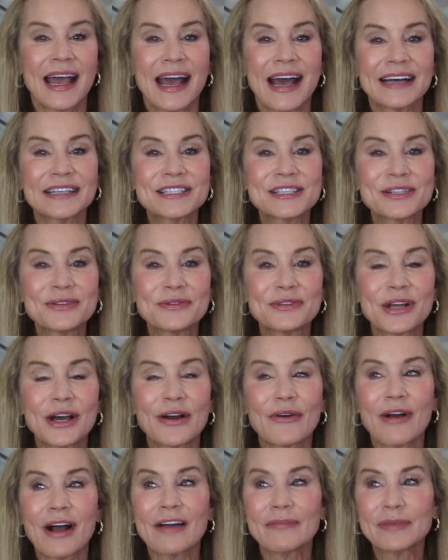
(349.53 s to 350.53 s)
As you
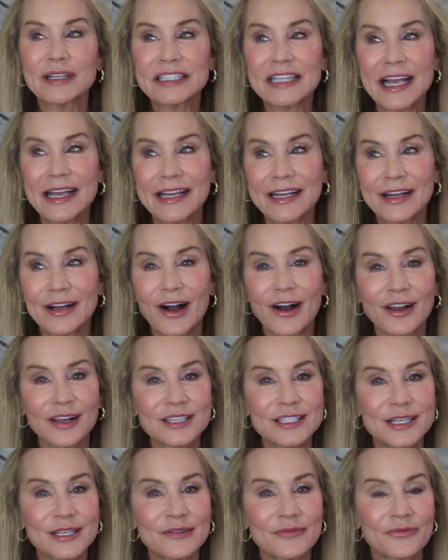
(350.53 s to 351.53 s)
know, I've been taking
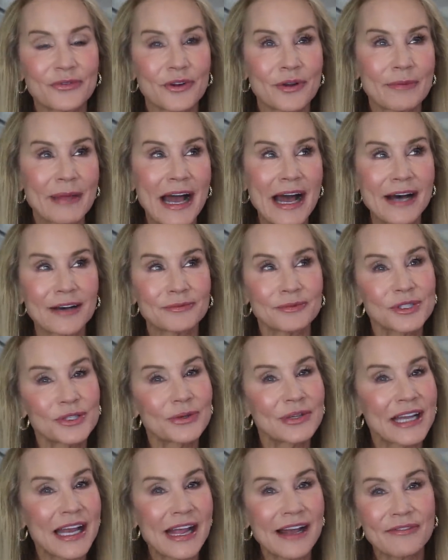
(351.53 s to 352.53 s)
collagen for about
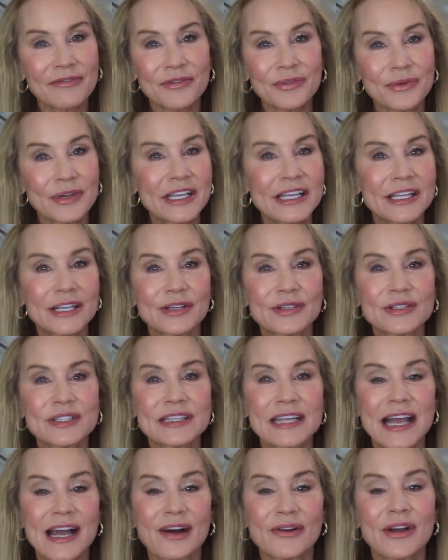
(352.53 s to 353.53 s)
two and a half, three
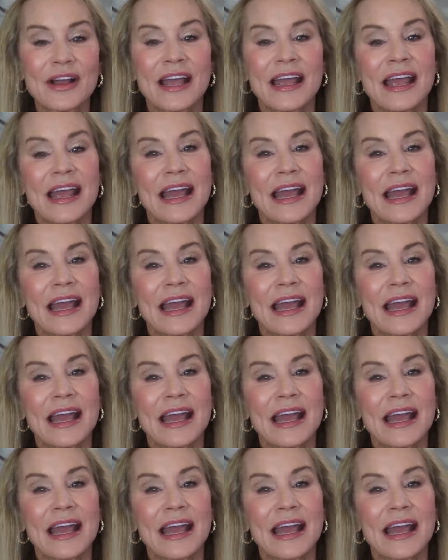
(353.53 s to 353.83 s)
years now.